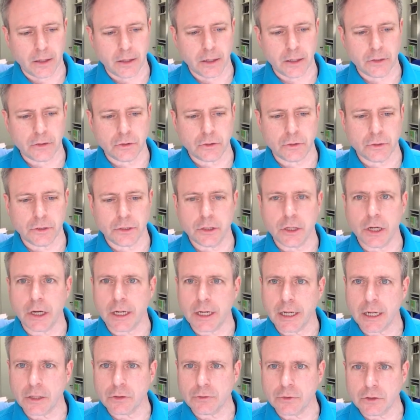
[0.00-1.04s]
is doing
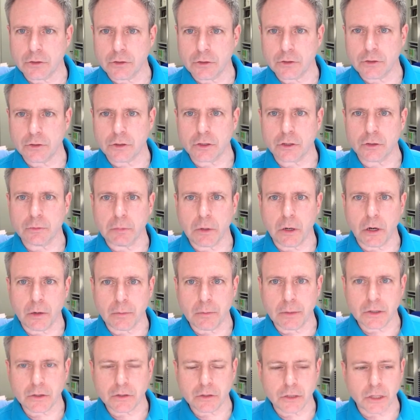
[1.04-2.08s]
cutting-edge research
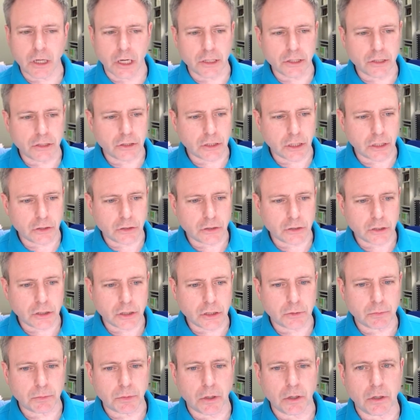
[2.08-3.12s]
experiments, condensation
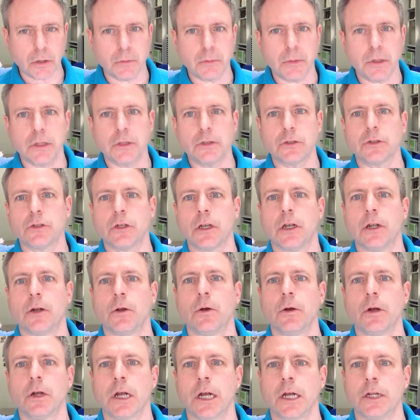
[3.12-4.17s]
experiments, and
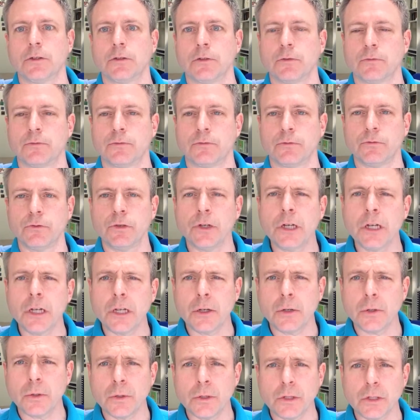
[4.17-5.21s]
all kinds of really
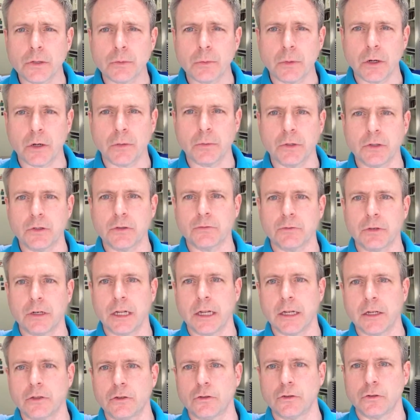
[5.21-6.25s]
cool experiments
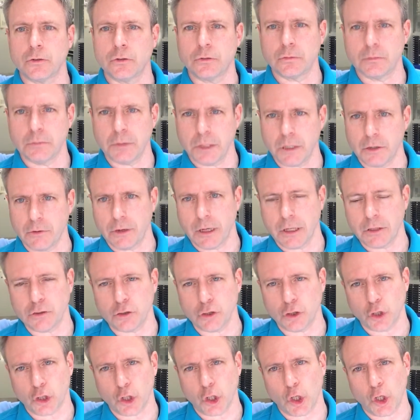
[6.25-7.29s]
related to meteorites
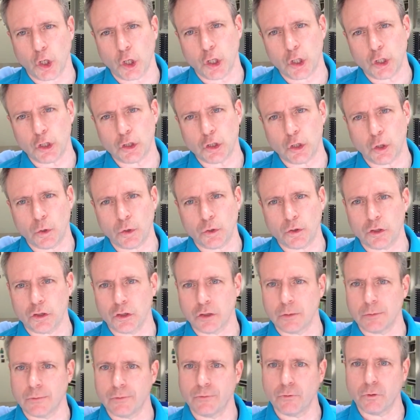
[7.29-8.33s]
and early solar
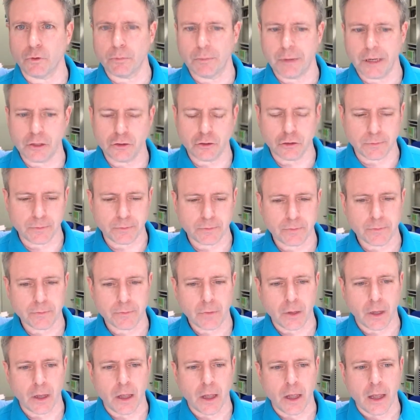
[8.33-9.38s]
system formation.
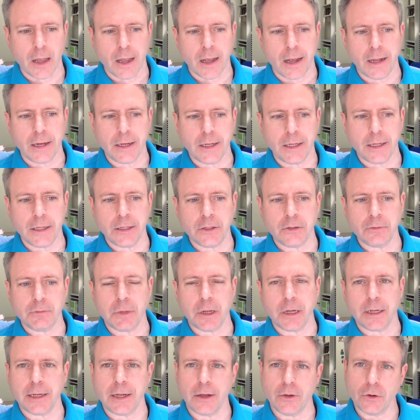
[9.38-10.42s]
And he is
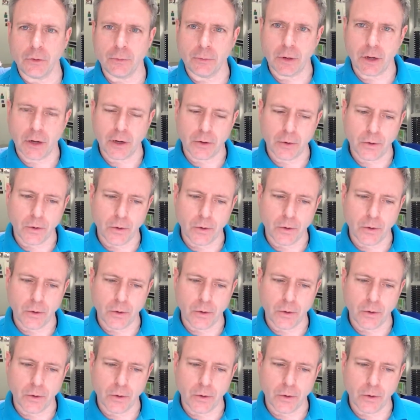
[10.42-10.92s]
my counterpart